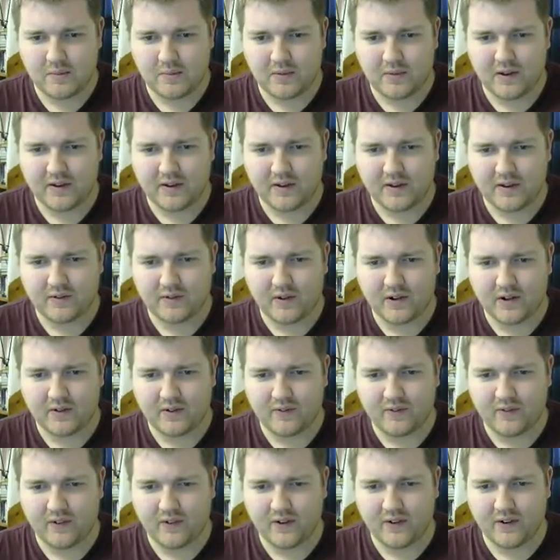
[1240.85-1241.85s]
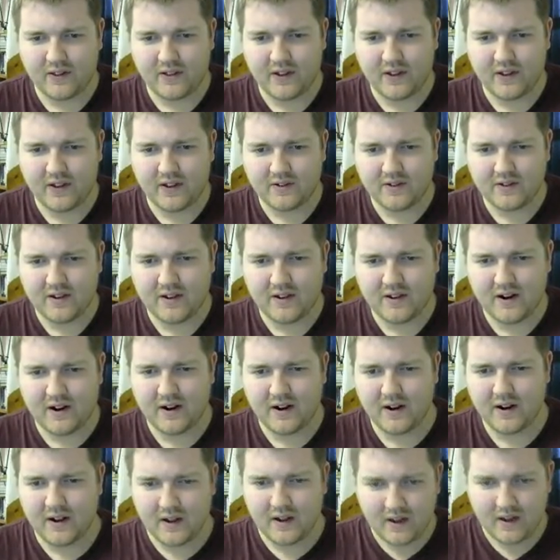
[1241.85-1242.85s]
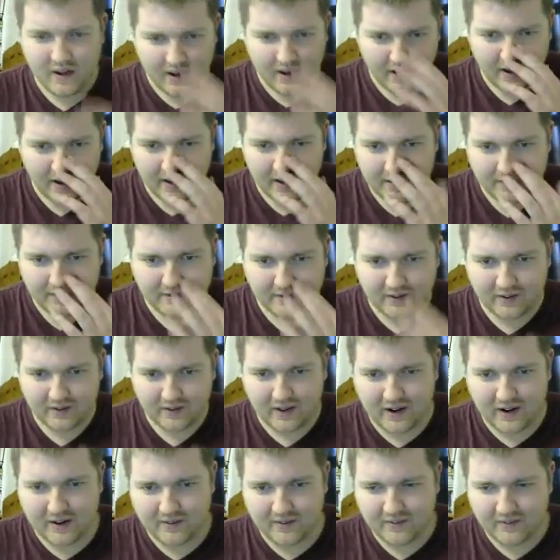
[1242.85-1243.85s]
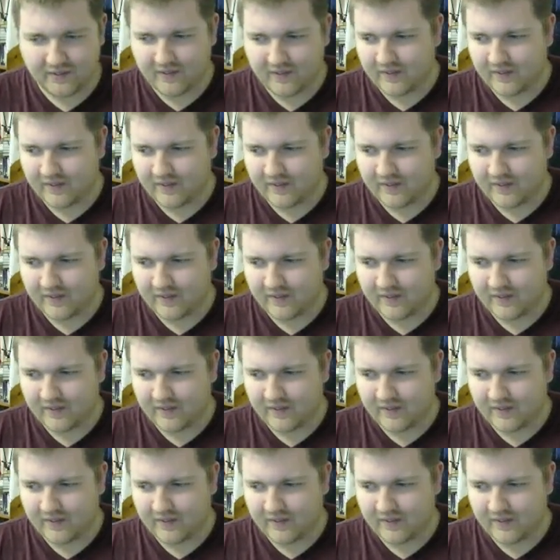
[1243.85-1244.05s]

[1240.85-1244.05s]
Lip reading: plus 1/4 goes here. That's a lot of